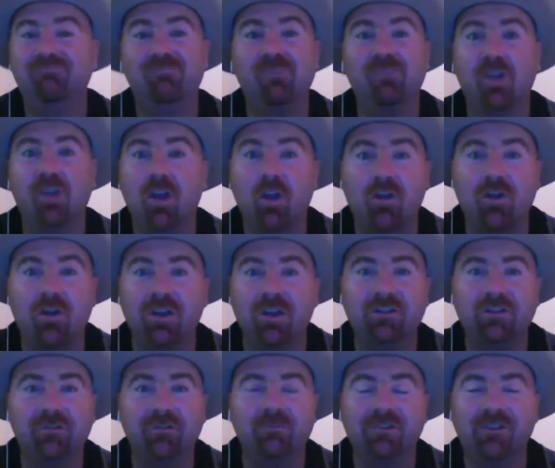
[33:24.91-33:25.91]
Who knows
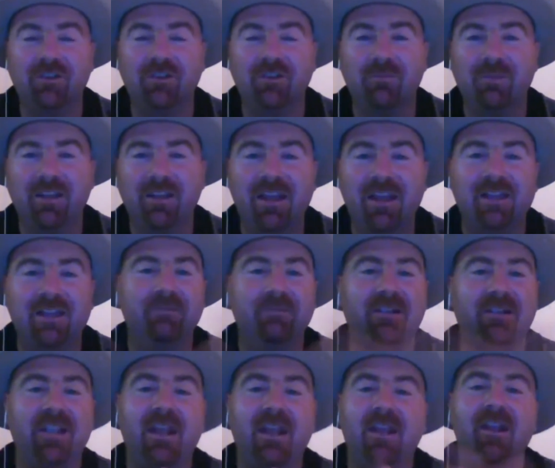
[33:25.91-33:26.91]
who it's going to be next? But yeah,
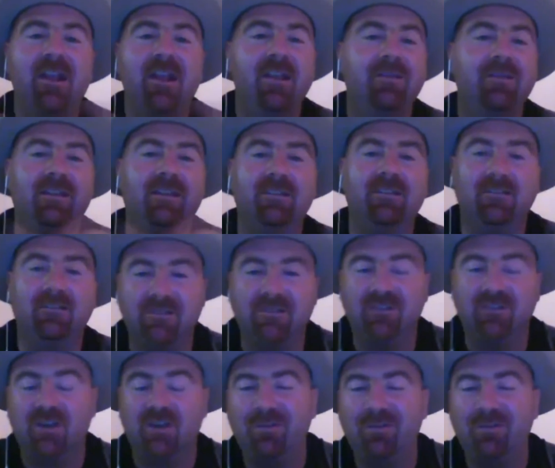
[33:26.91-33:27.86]
thanks a lot, Simon.